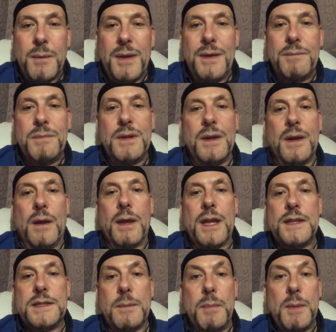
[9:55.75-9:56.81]
I mean, I
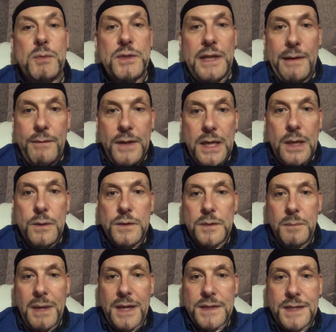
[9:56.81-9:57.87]
guess some people still have videos
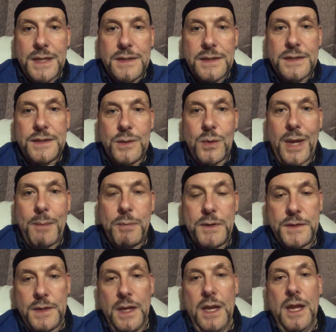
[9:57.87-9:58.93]
and magazines, that still
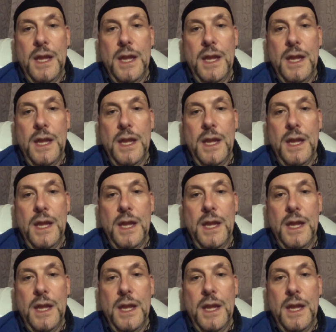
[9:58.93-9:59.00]
happens.